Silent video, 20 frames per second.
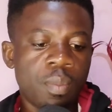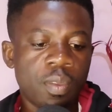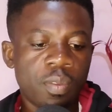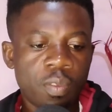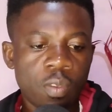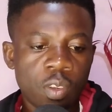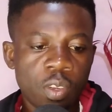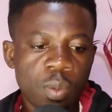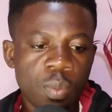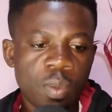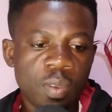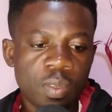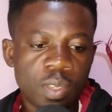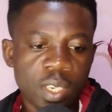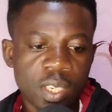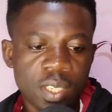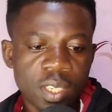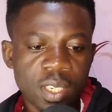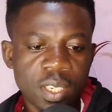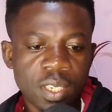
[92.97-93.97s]
before you move
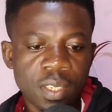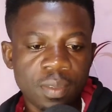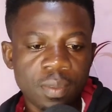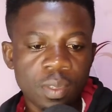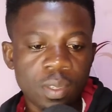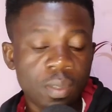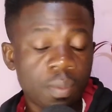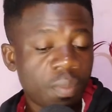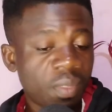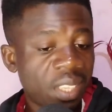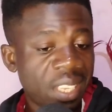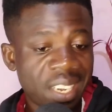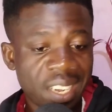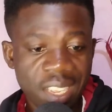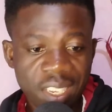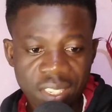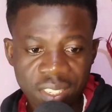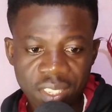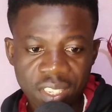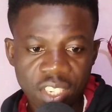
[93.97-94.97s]
to the
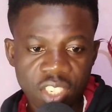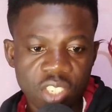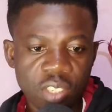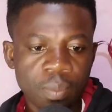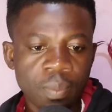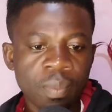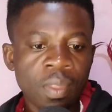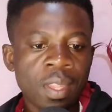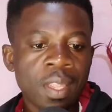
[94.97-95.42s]
next stage.